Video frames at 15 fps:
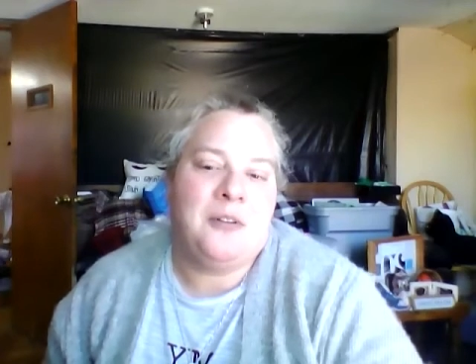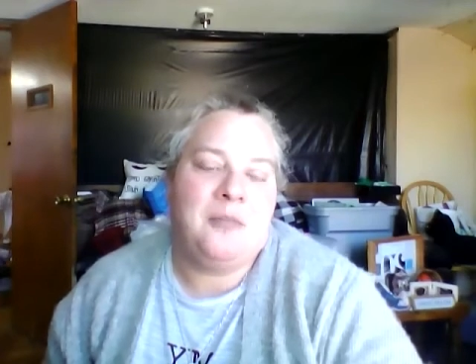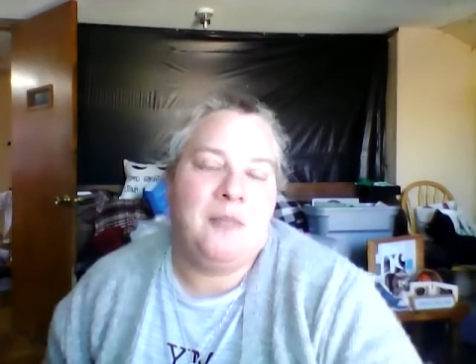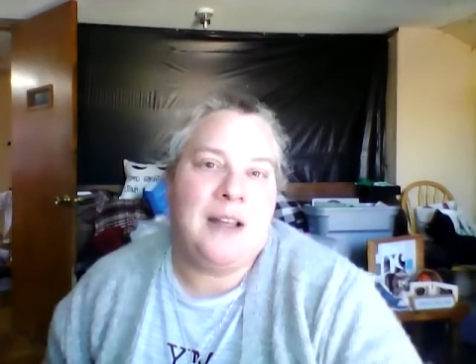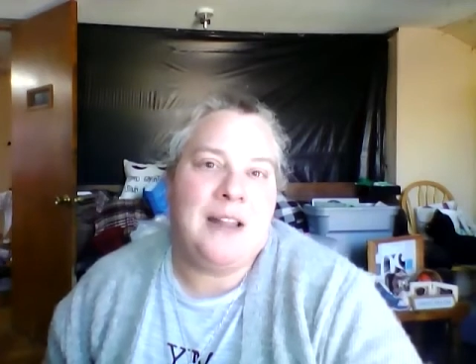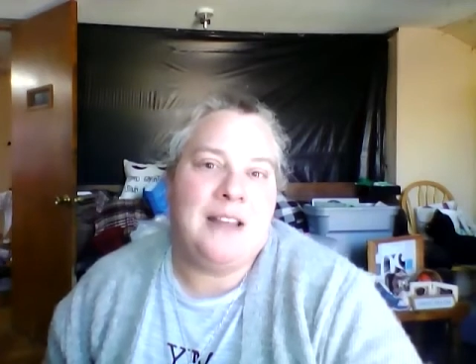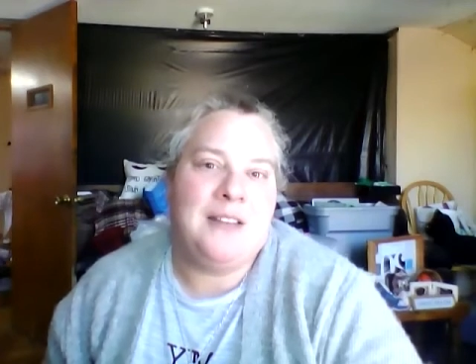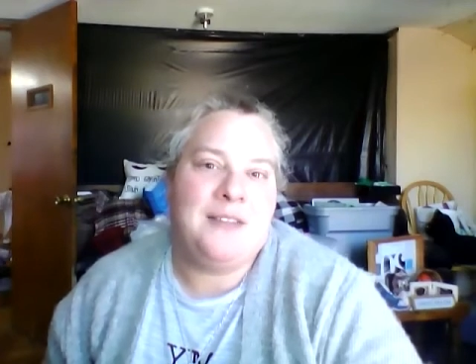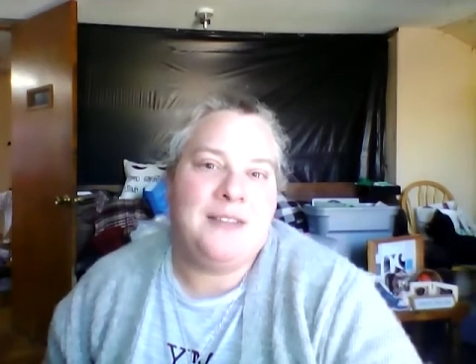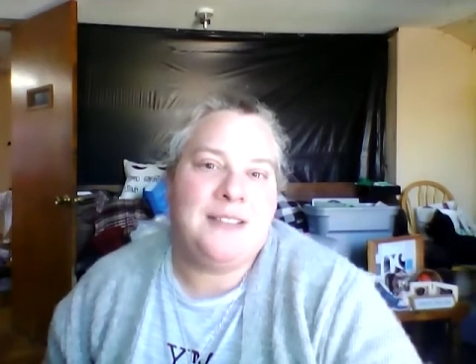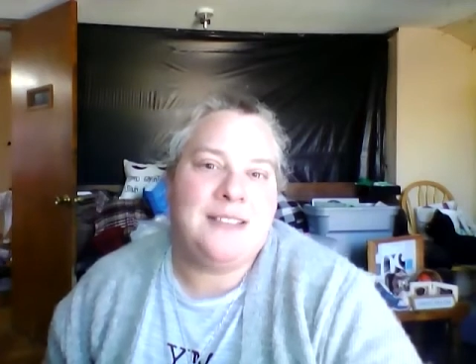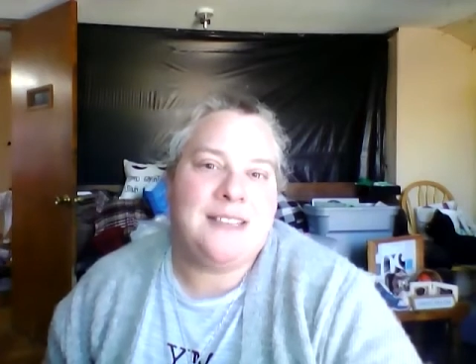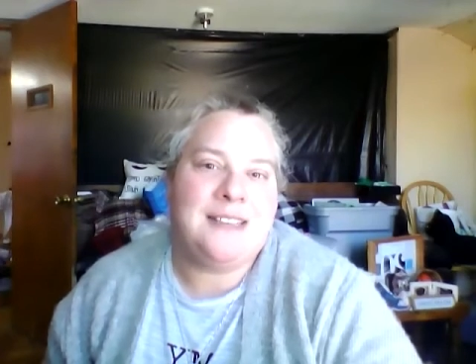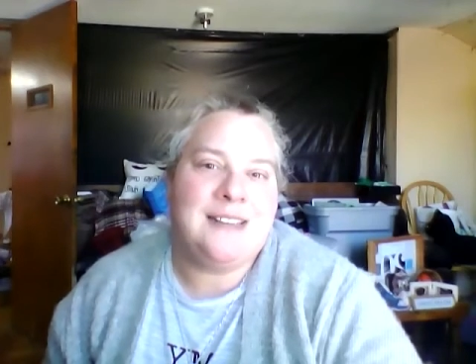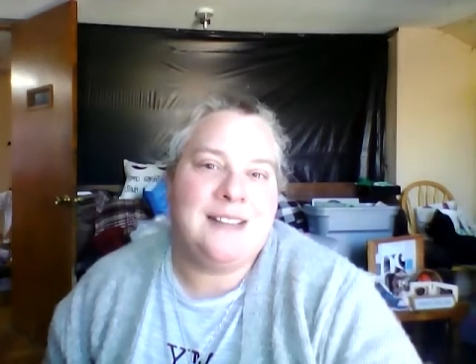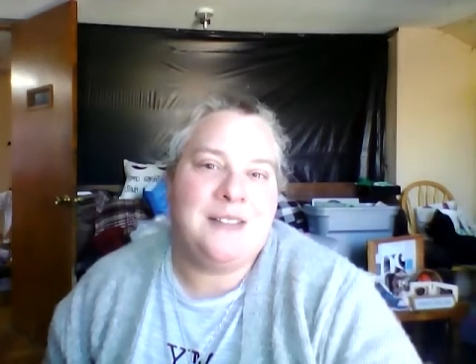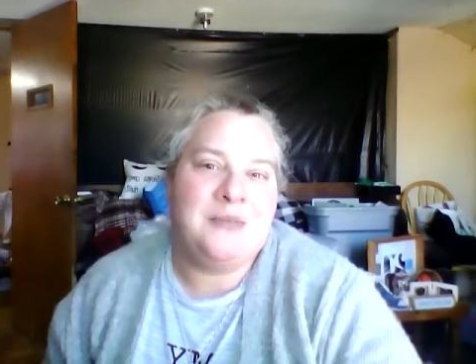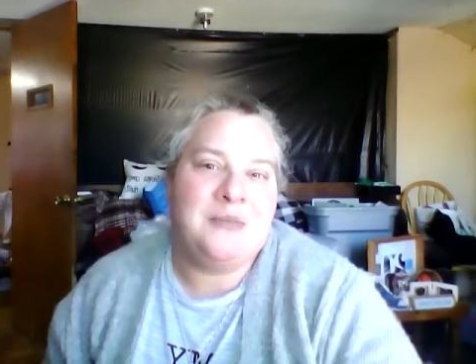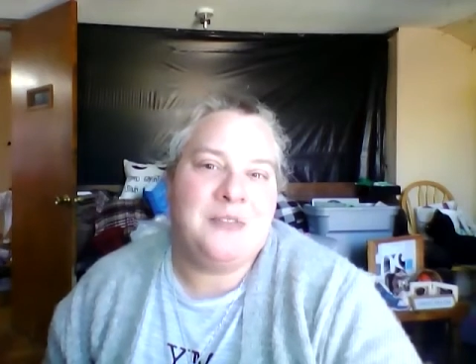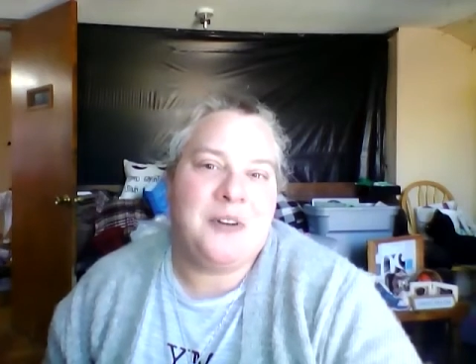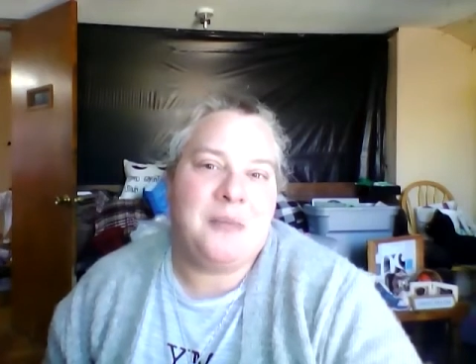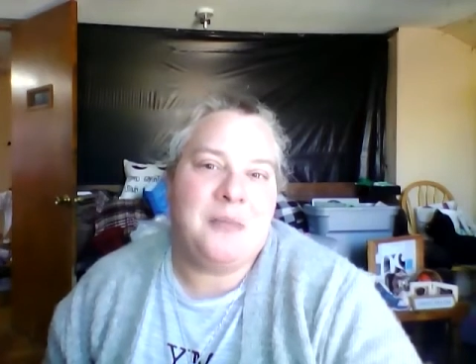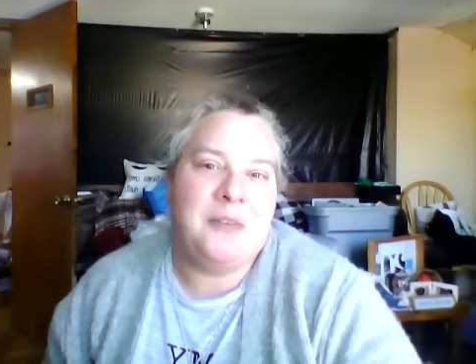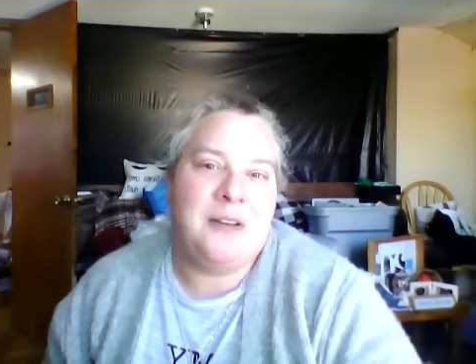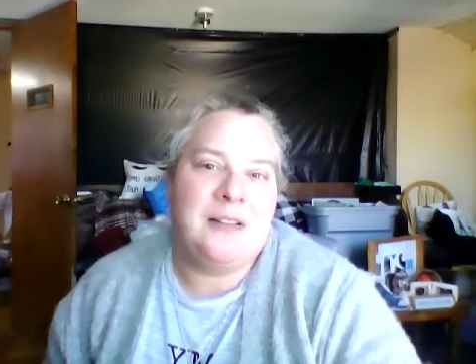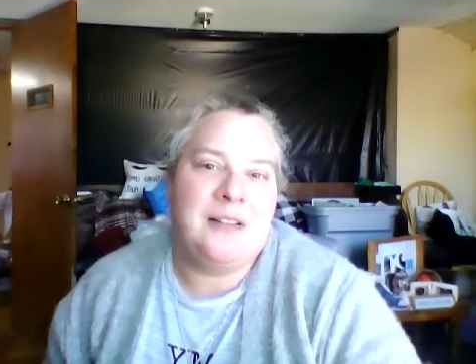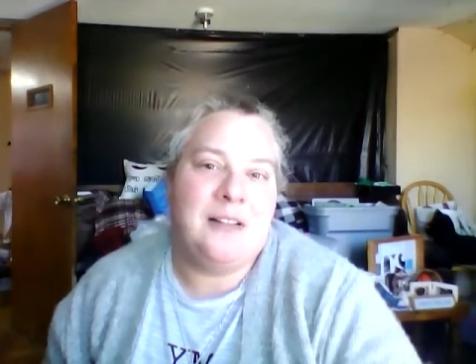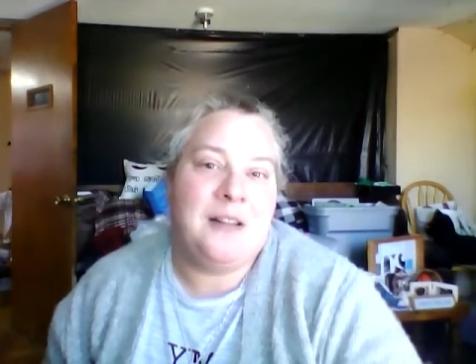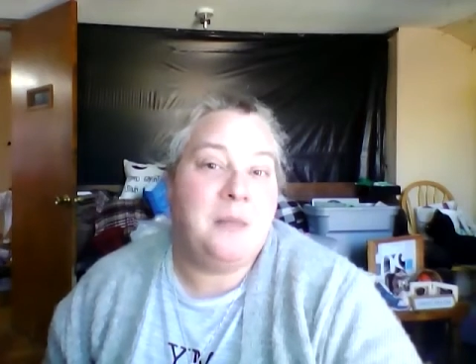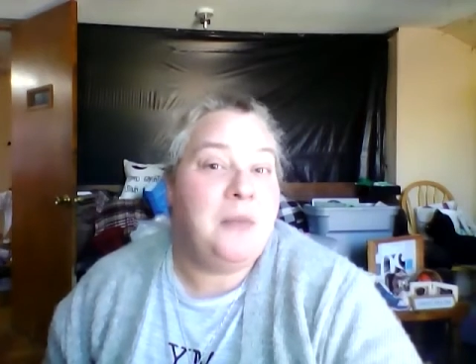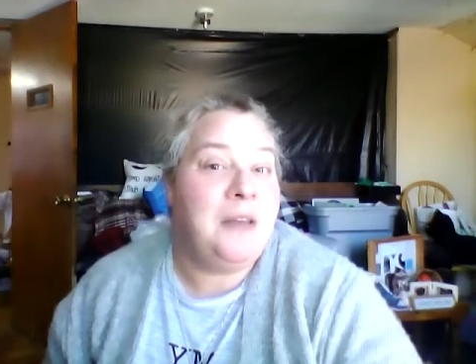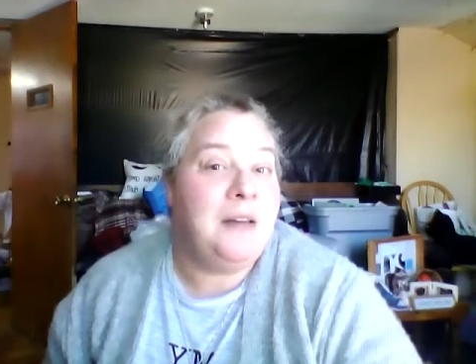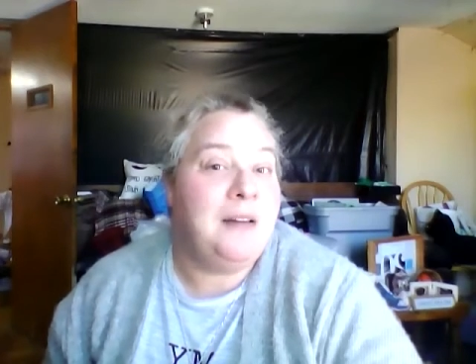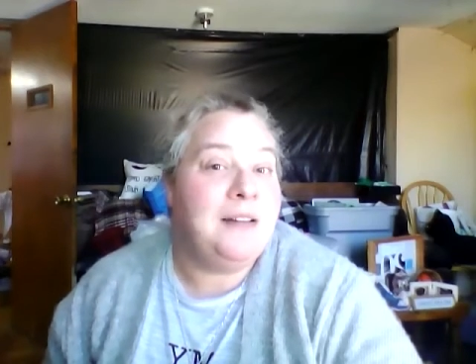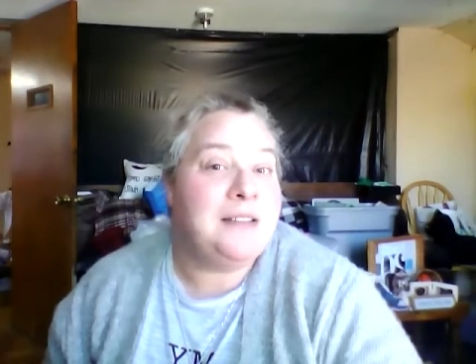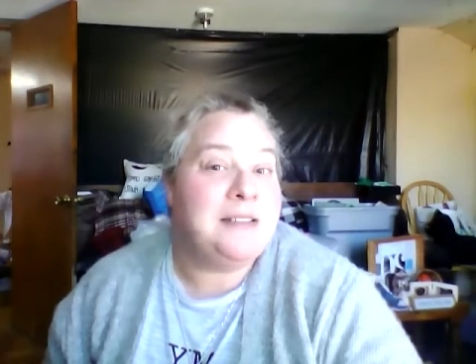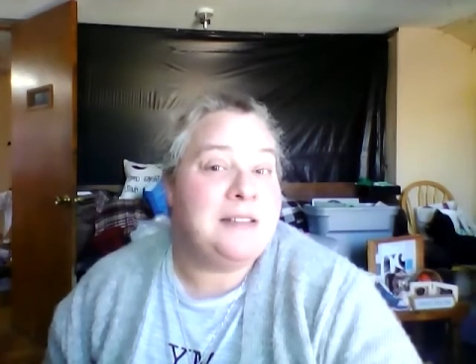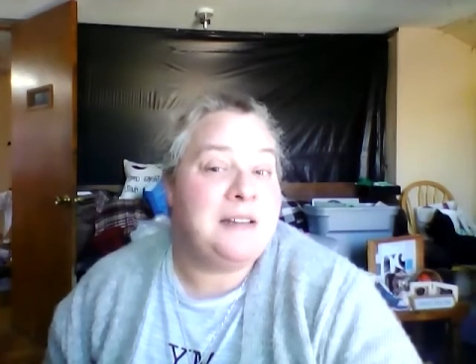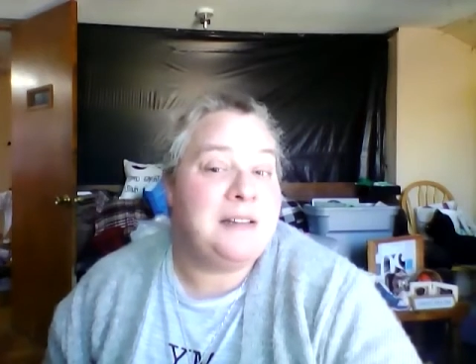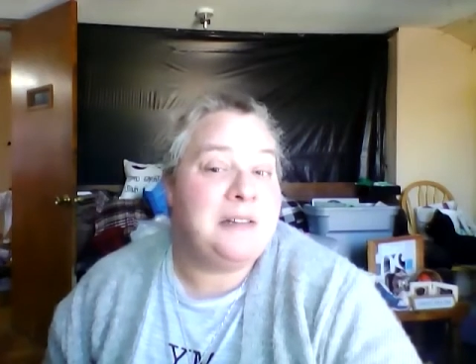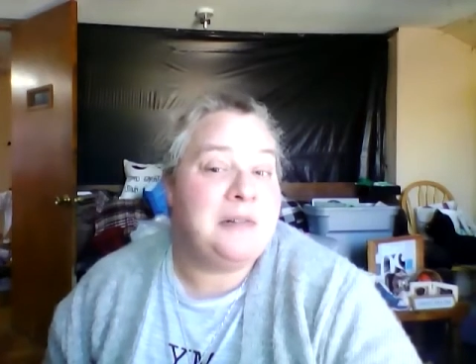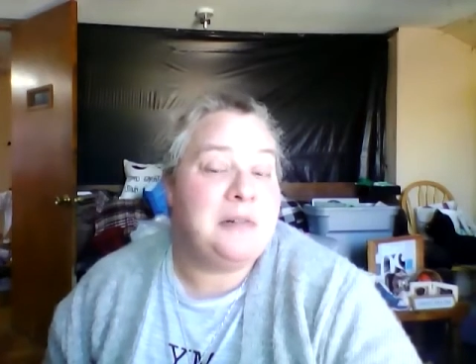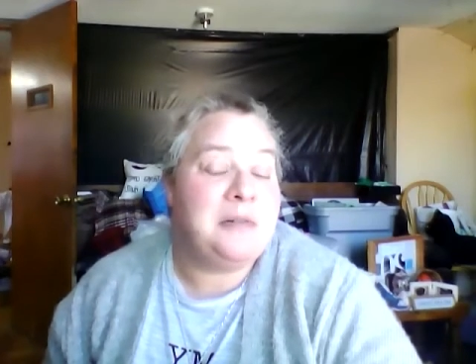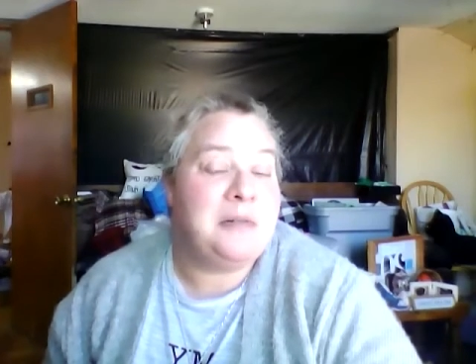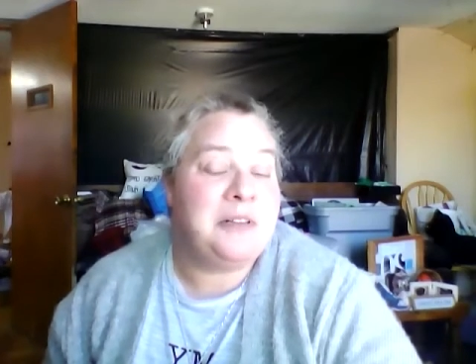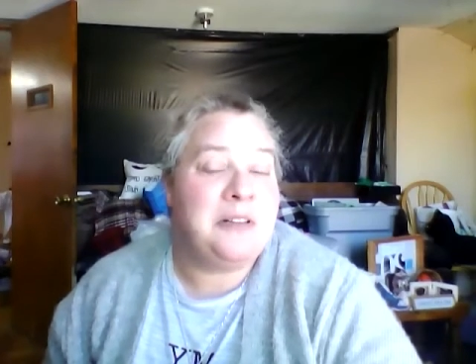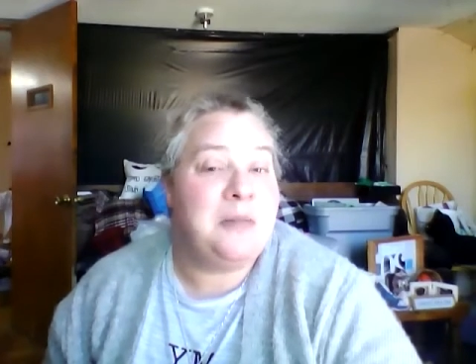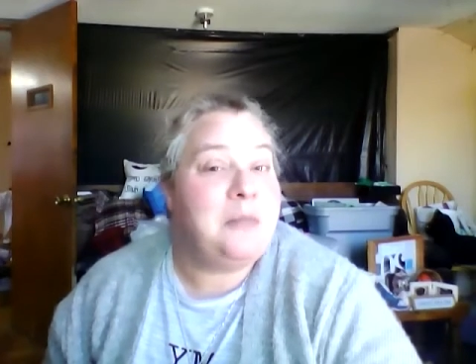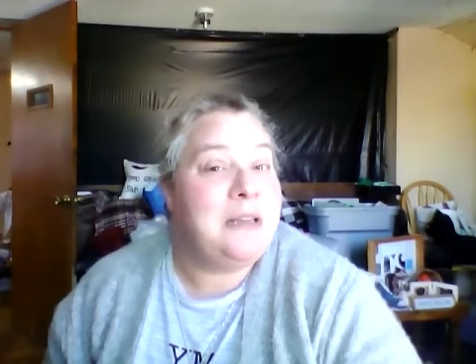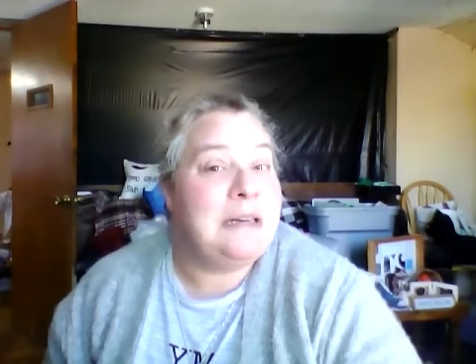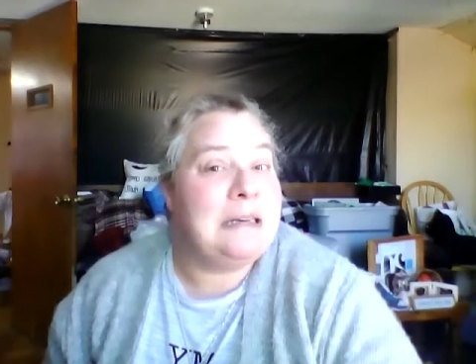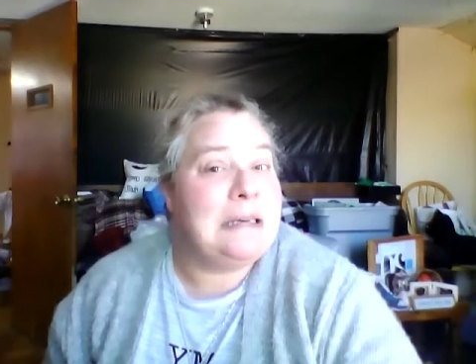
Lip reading: my love to get home from Columbia because he had to go to Columbia